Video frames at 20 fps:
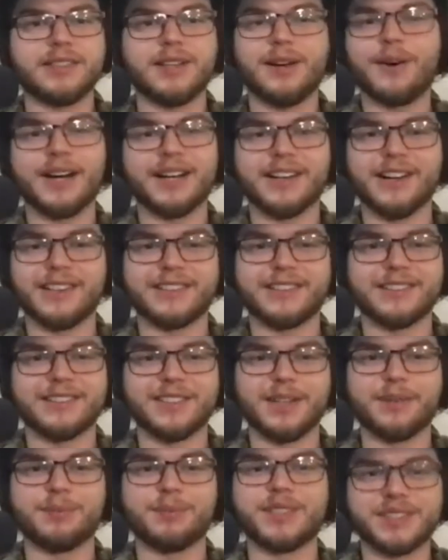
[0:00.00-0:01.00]
I got the
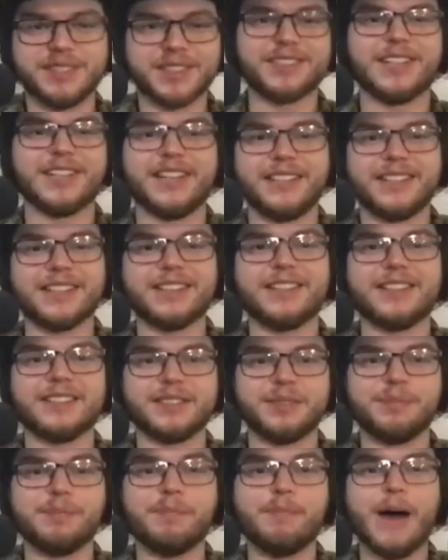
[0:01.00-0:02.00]
zebras, is they did this
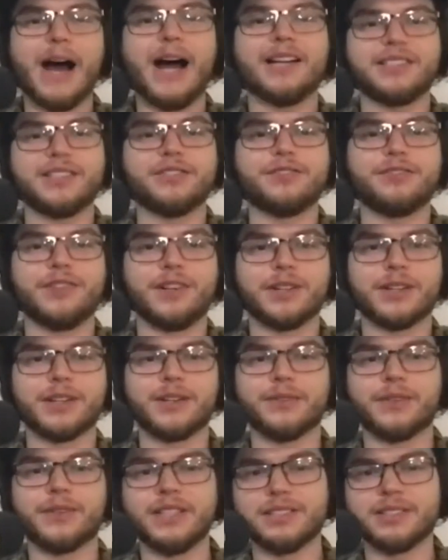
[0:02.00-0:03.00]
massive
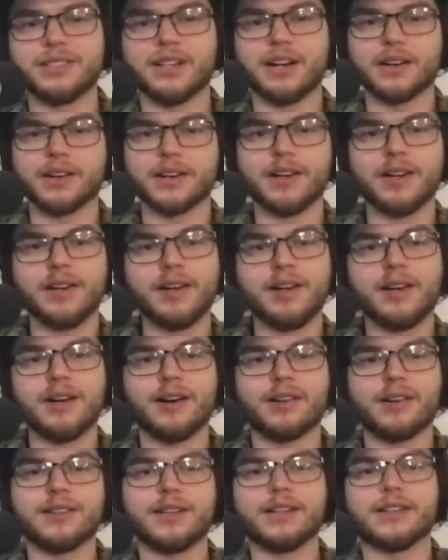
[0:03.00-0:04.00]
fucking restock
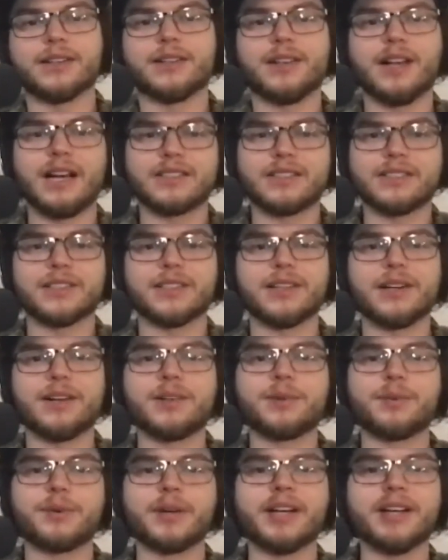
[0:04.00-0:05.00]
on like a classic
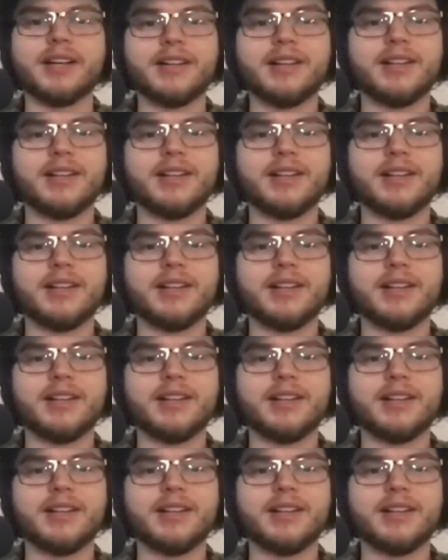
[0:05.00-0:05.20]
colorway.